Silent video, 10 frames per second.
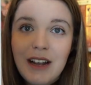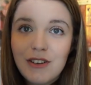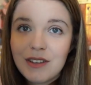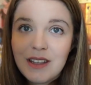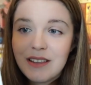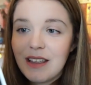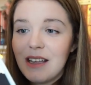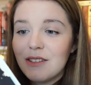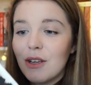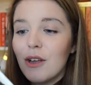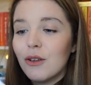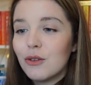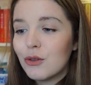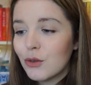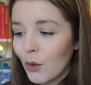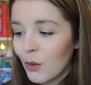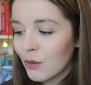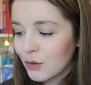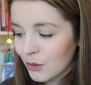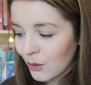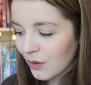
I just think that is so so